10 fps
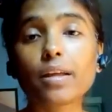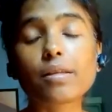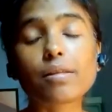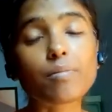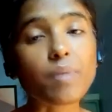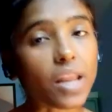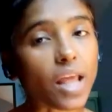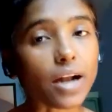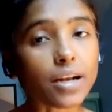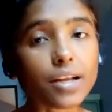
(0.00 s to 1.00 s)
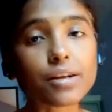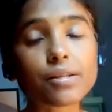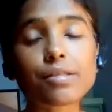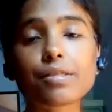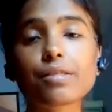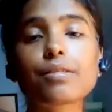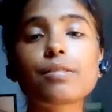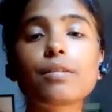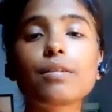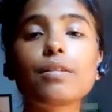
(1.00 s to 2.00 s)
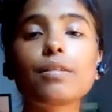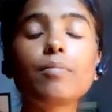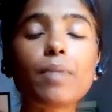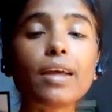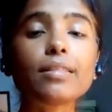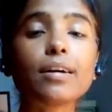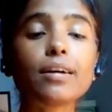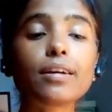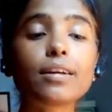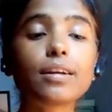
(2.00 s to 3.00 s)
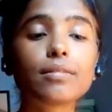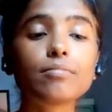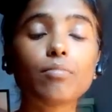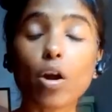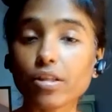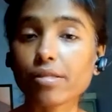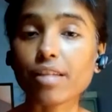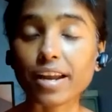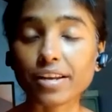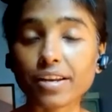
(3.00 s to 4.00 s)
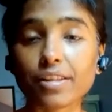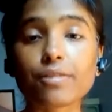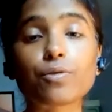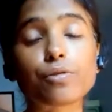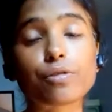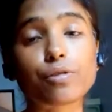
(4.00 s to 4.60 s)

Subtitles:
There's many articles written by the modern scientists too.